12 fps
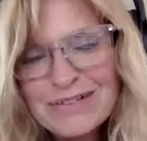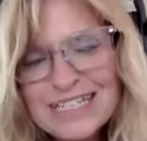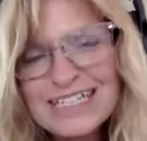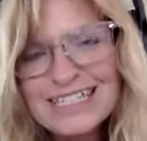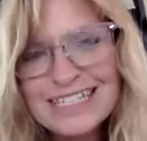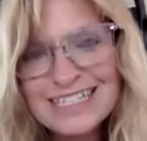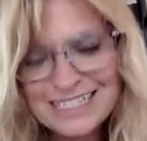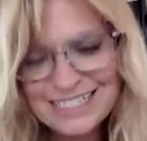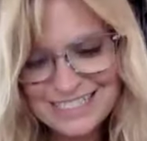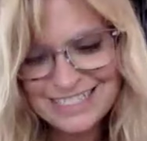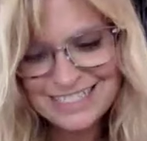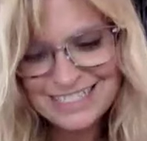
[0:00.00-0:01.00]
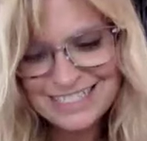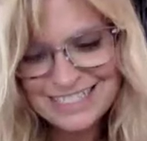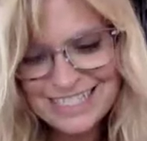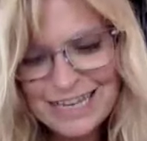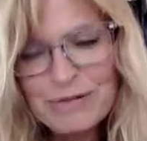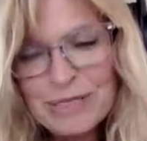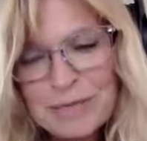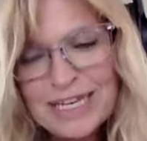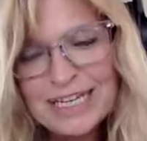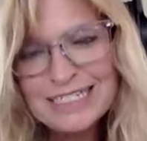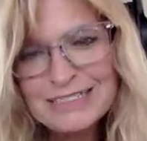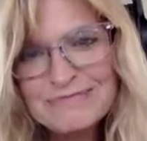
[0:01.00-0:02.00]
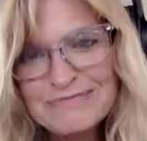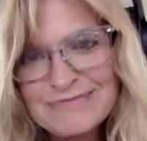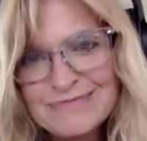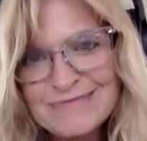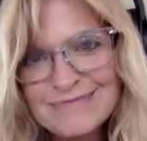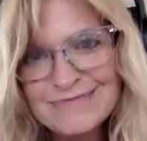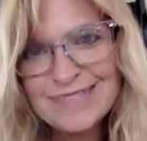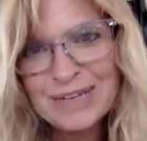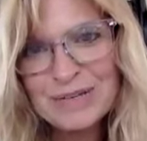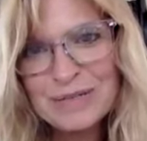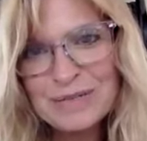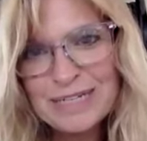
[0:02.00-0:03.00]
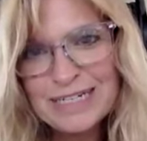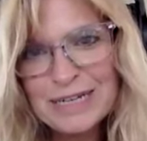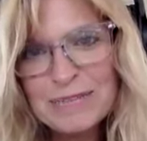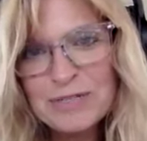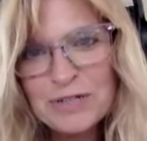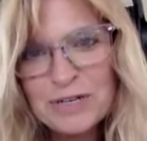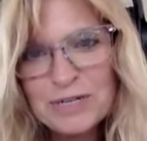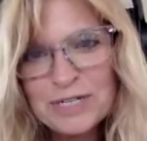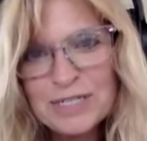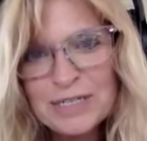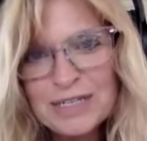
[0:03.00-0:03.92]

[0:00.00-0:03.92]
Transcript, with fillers: was that was bad. That was bad. I'm sure the picture was dis-